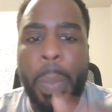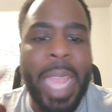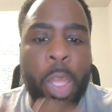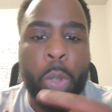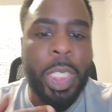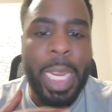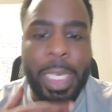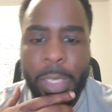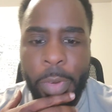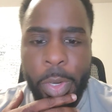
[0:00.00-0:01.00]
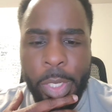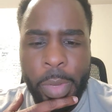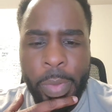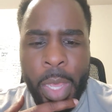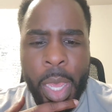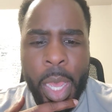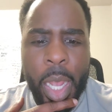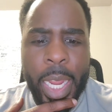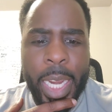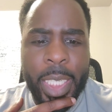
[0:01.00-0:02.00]
make those changes for yourself?
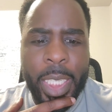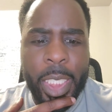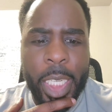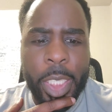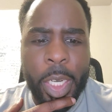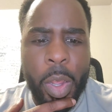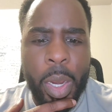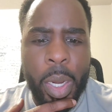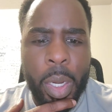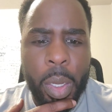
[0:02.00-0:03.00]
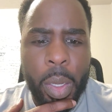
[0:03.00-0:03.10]
Any suggestion on